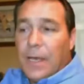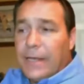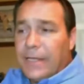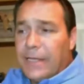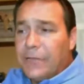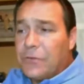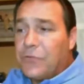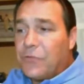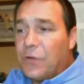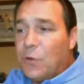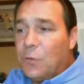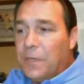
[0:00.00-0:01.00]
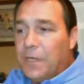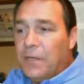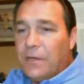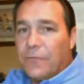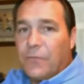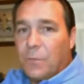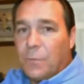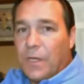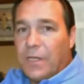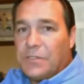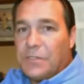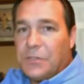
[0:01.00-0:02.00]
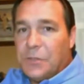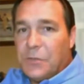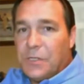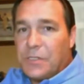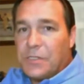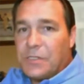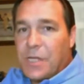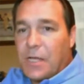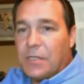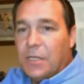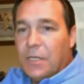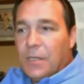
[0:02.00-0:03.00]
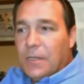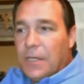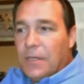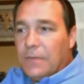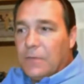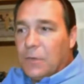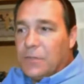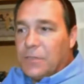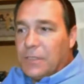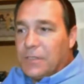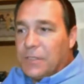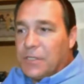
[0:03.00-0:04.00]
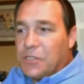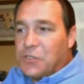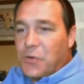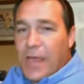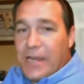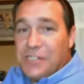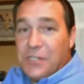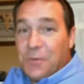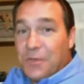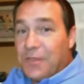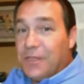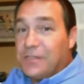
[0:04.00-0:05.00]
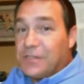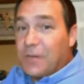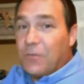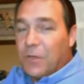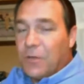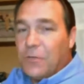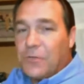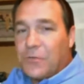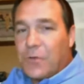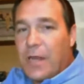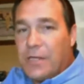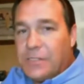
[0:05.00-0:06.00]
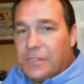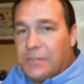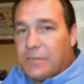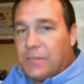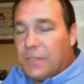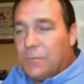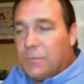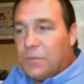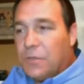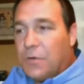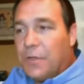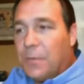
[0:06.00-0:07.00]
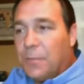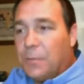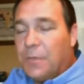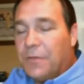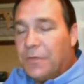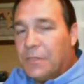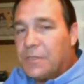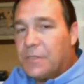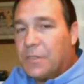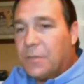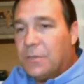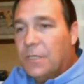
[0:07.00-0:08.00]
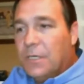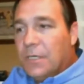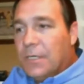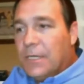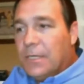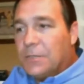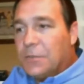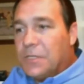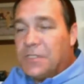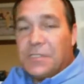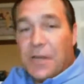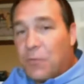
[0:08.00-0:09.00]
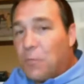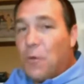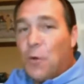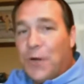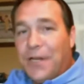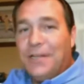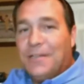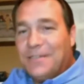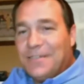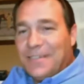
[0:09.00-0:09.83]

And again, there's so many different ways to do this. It's not, it's a strategy within several other strategies when you go to implement this. So it's never boring,